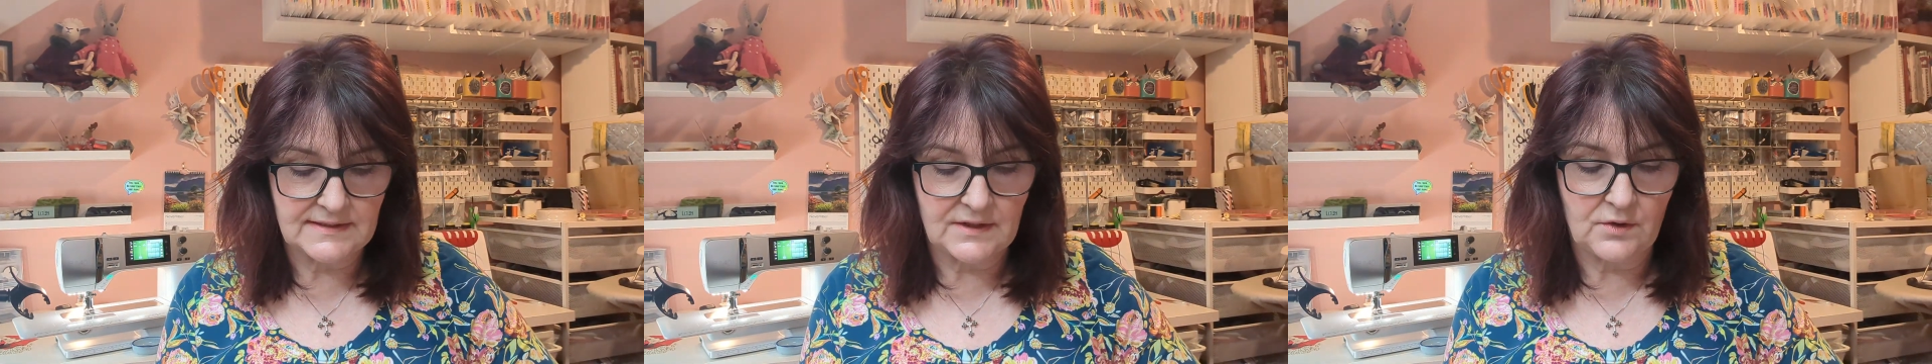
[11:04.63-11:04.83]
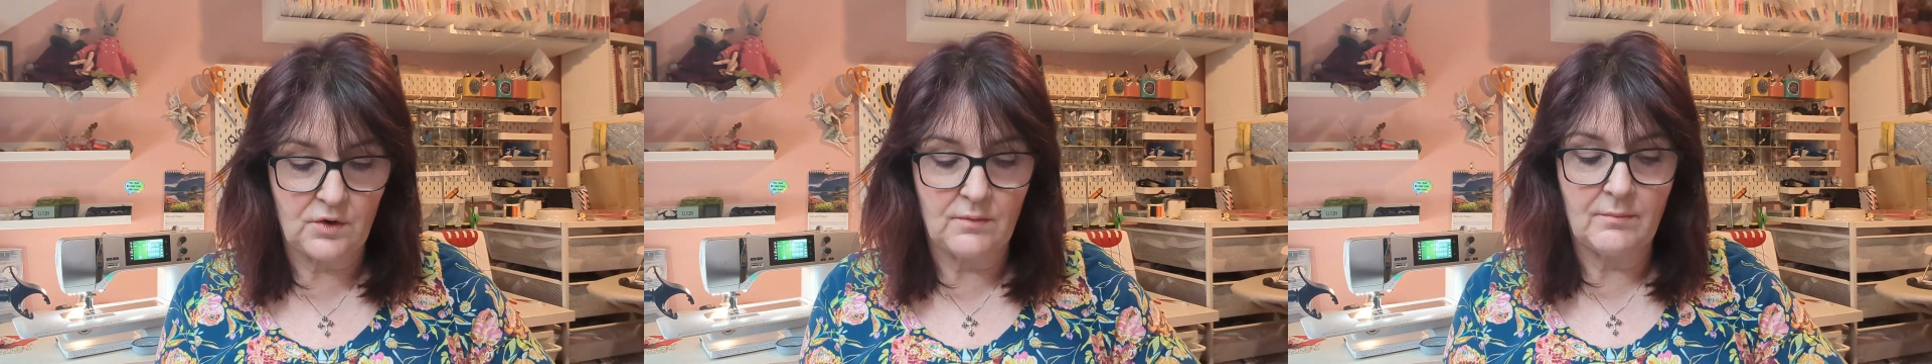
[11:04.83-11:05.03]

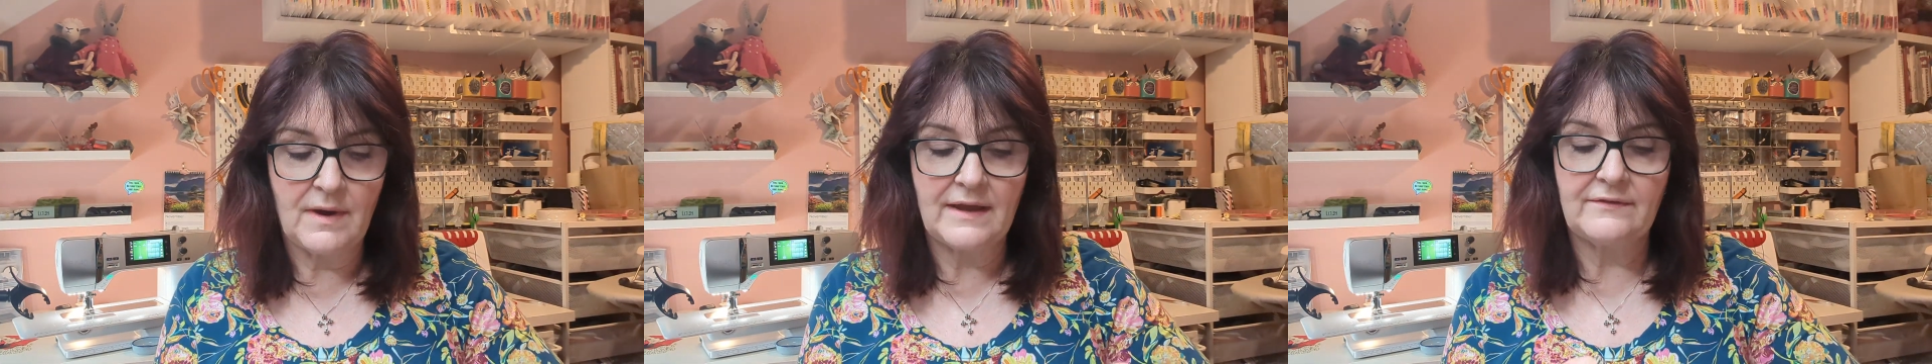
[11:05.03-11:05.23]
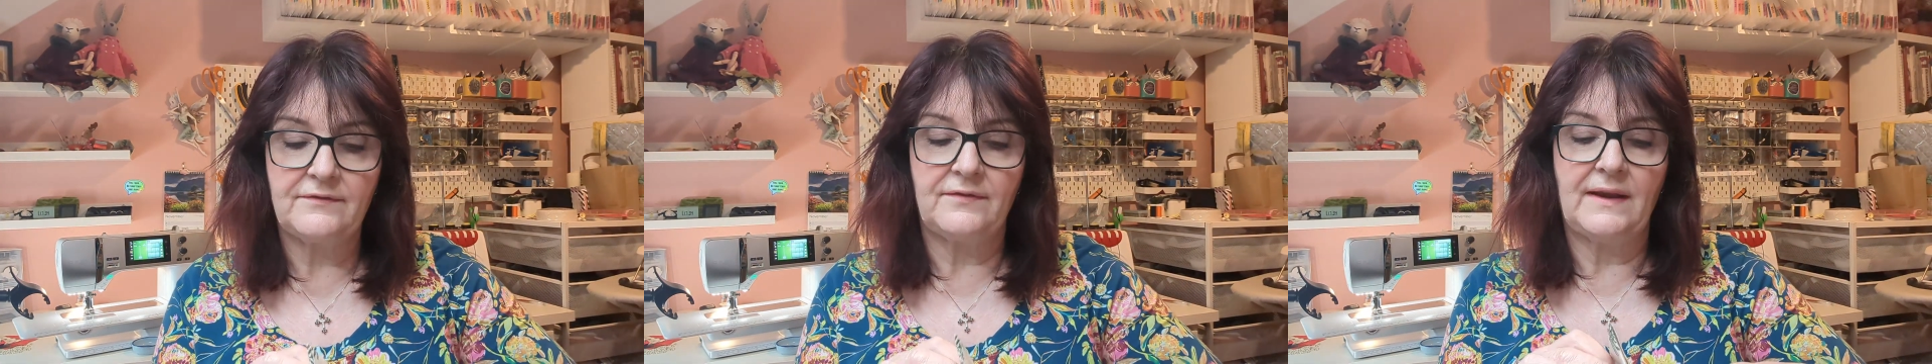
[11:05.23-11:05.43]
So on
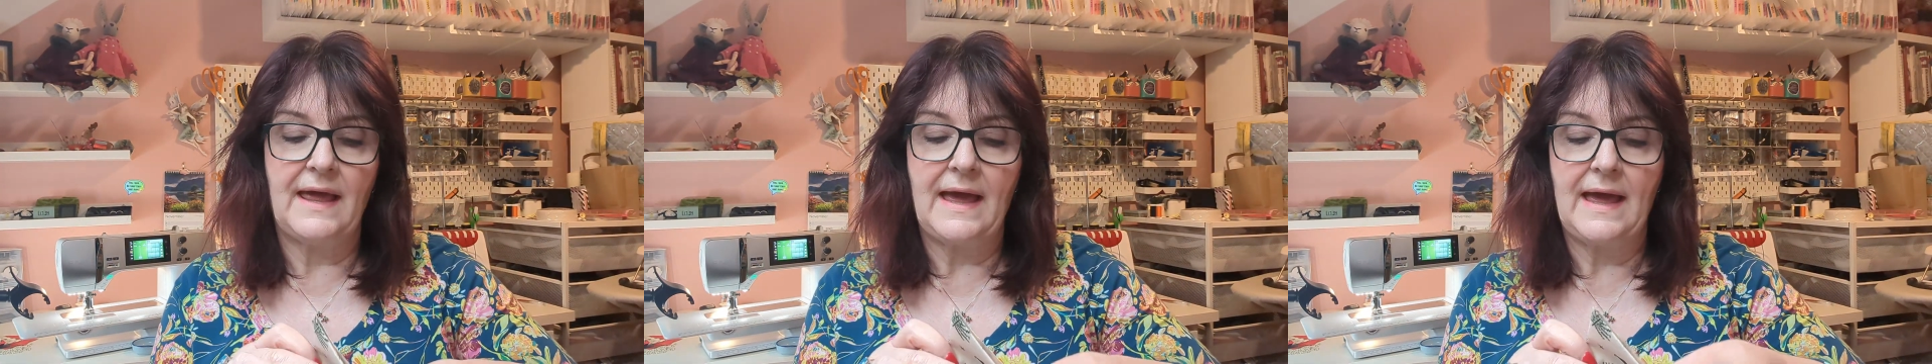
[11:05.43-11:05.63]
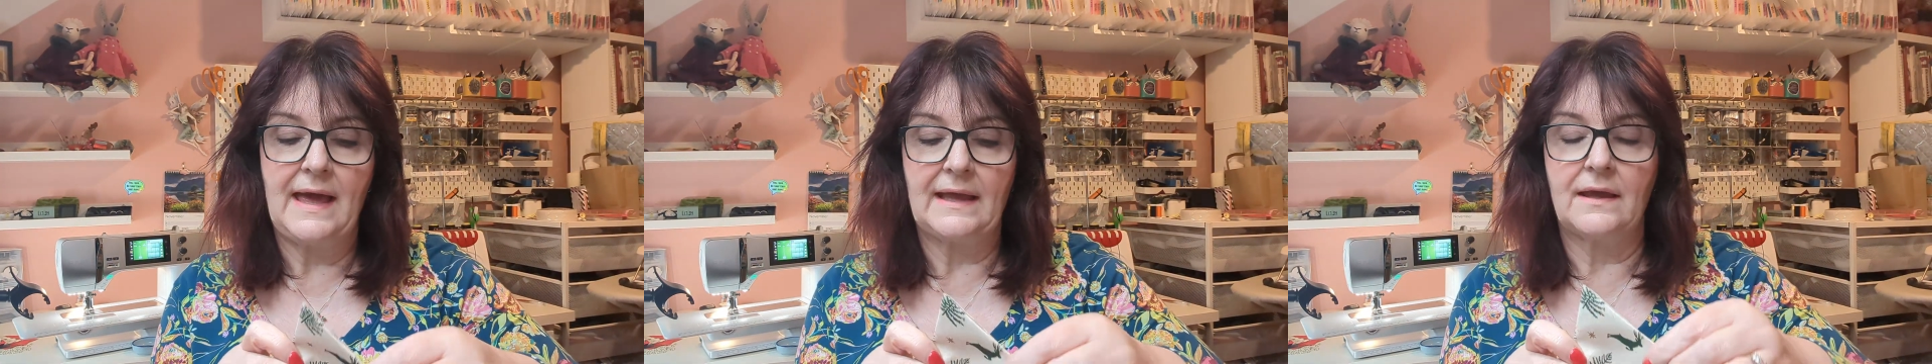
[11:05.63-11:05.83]
my
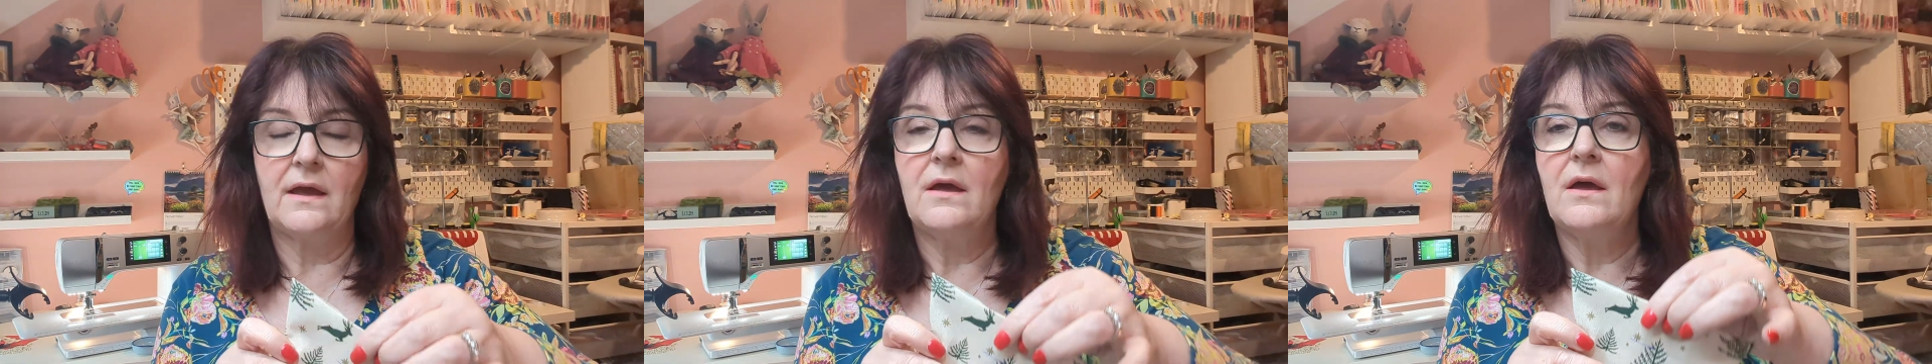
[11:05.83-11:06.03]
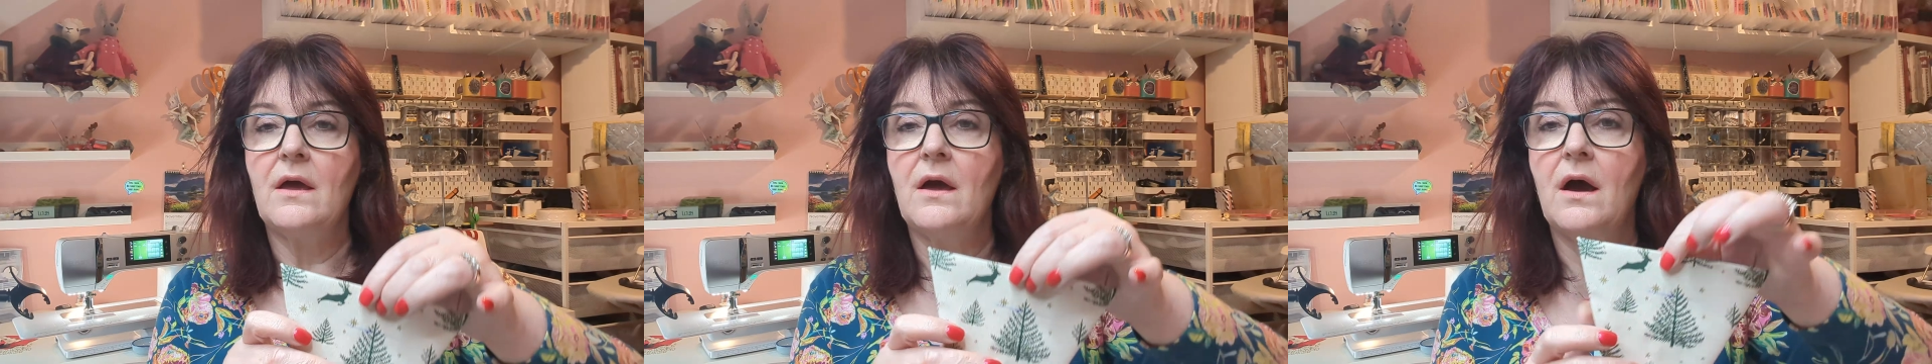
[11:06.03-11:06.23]
flag
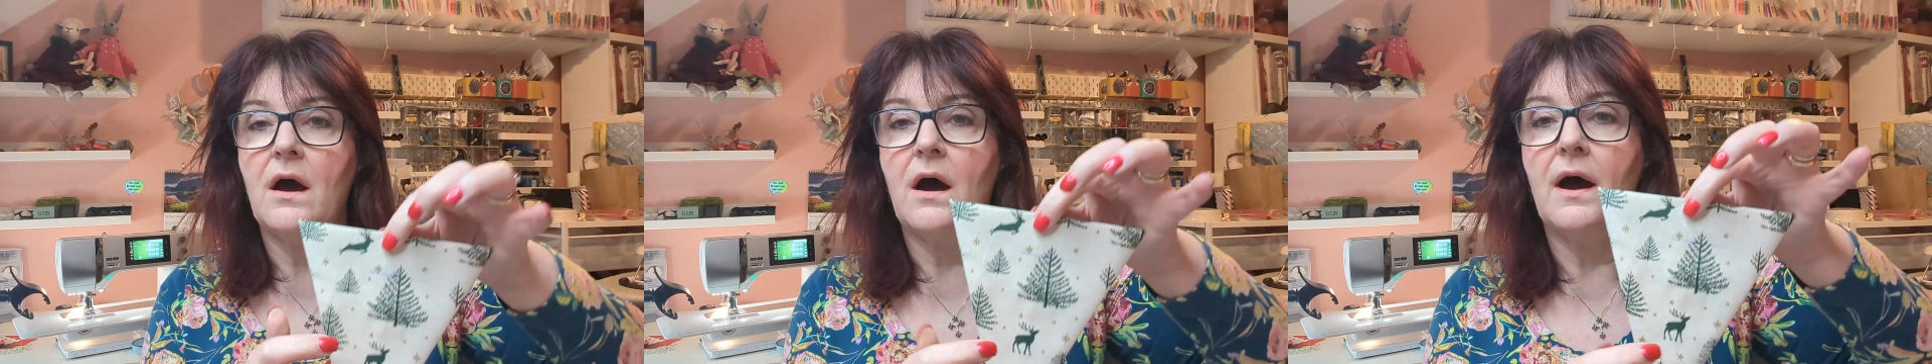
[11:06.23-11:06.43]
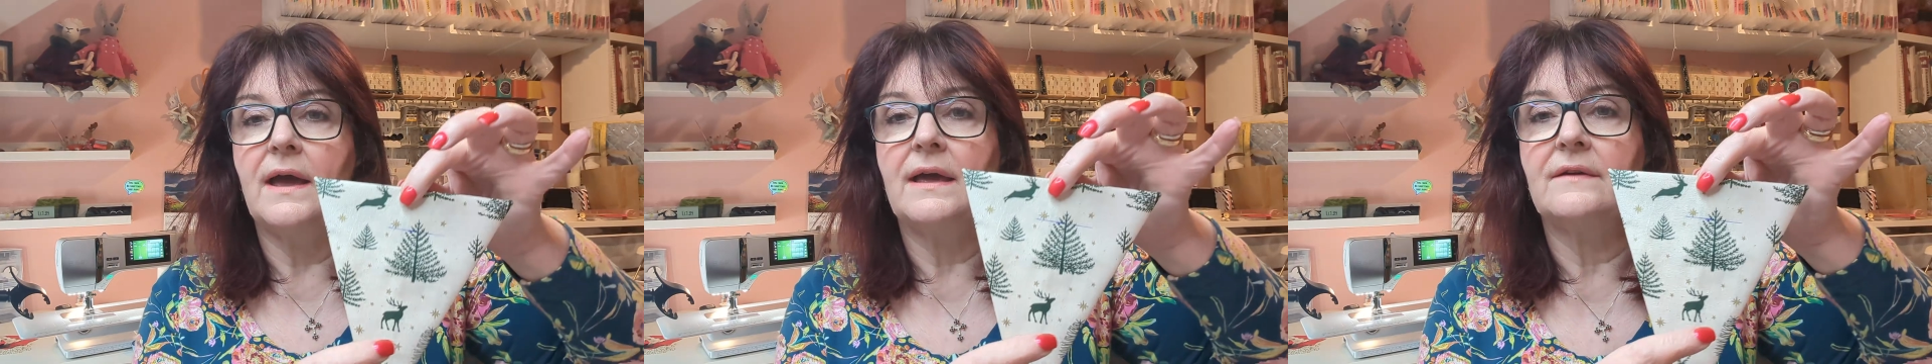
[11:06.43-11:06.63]
I